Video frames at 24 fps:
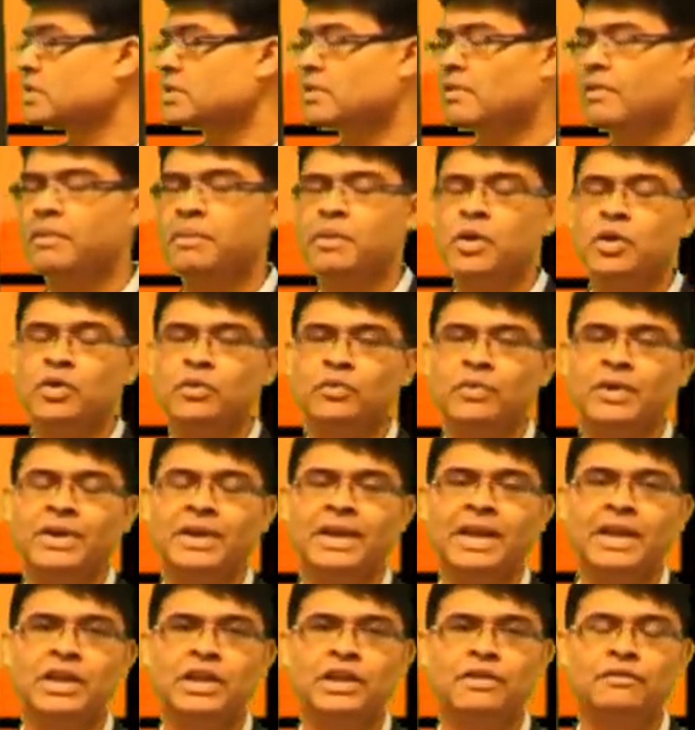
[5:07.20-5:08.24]
of about
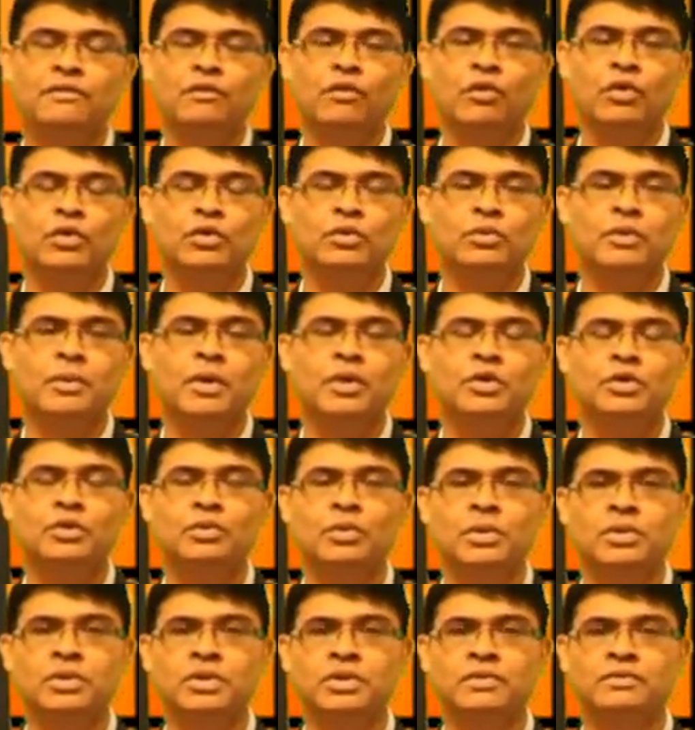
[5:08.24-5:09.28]
194 to about
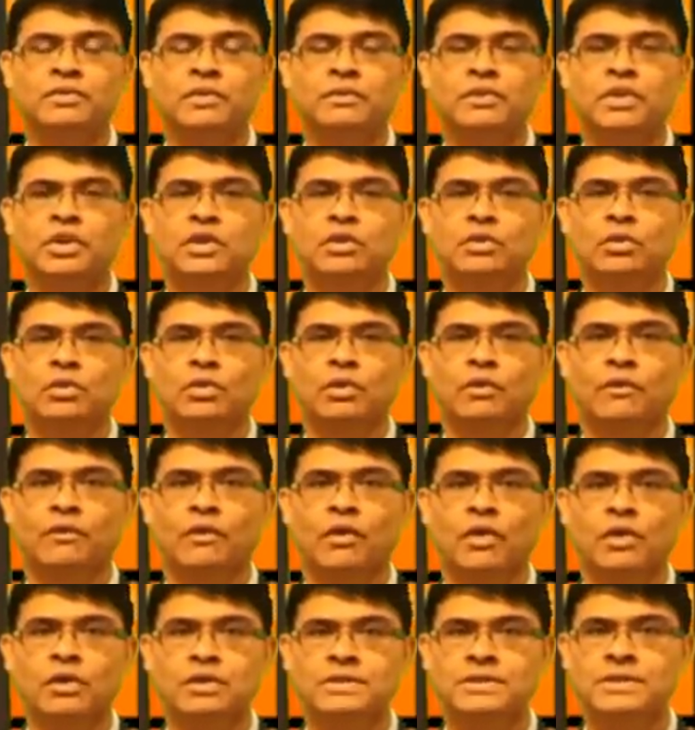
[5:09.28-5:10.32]
250 crore of
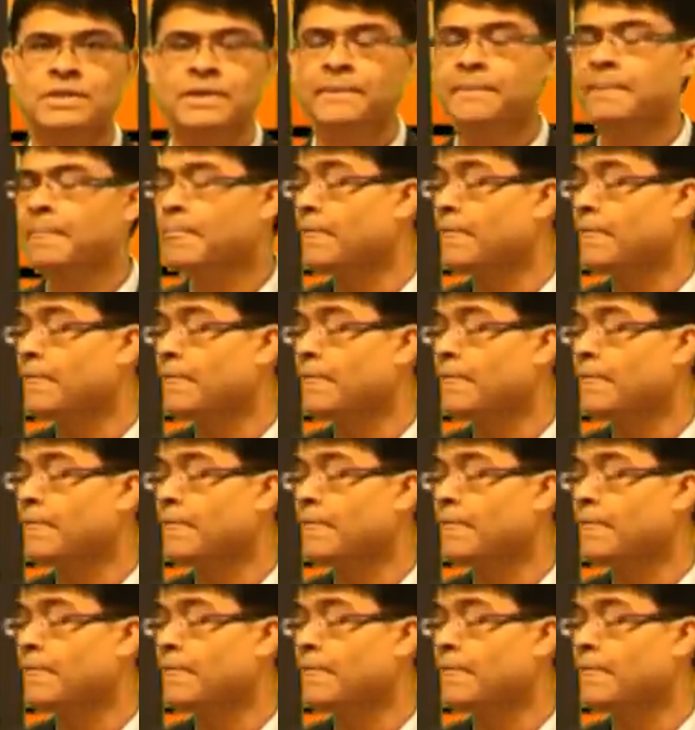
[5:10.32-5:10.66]
loss.